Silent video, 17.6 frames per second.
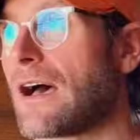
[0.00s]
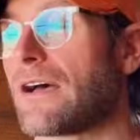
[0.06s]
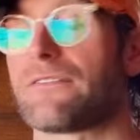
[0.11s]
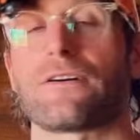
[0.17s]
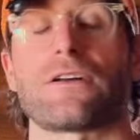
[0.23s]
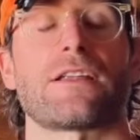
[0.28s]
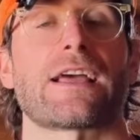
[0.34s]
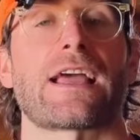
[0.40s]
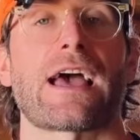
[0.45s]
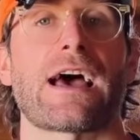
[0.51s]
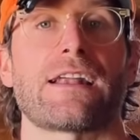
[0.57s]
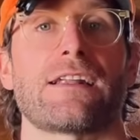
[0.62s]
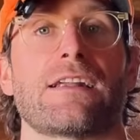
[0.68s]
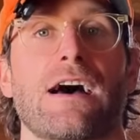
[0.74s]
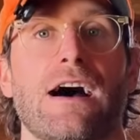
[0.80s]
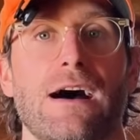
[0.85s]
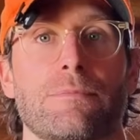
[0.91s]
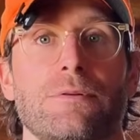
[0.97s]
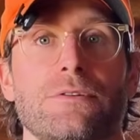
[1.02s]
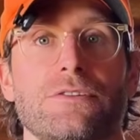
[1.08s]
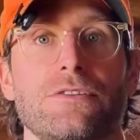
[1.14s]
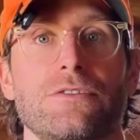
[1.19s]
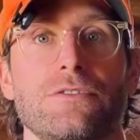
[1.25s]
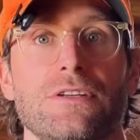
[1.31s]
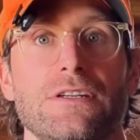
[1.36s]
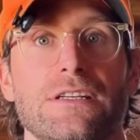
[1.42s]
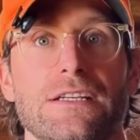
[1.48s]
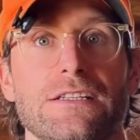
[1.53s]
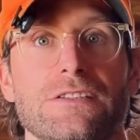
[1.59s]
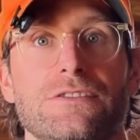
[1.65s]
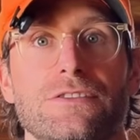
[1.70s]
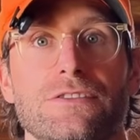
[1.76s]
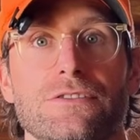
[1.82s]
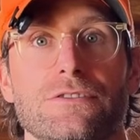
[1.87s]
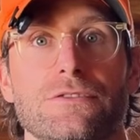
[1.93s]
I felt like I had an opportunity
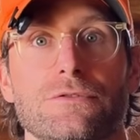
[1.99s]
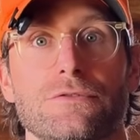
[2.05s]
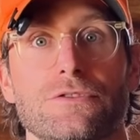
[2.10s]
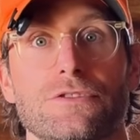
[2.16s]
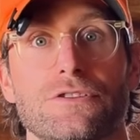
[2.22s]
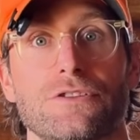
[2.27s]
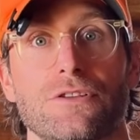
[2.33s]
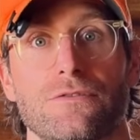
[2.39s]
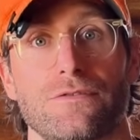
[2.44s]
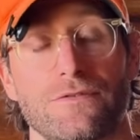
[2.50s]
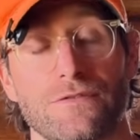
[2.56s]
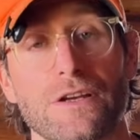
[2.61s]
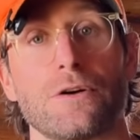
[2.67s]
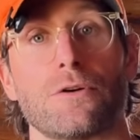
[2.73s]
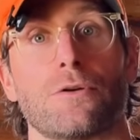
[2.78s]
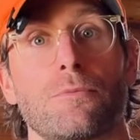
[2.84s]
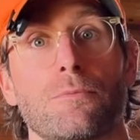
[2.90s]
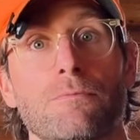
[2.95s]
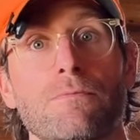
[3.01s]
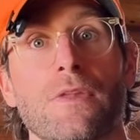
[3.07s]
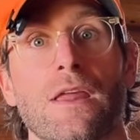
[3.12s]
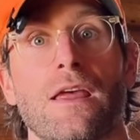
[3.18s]
to film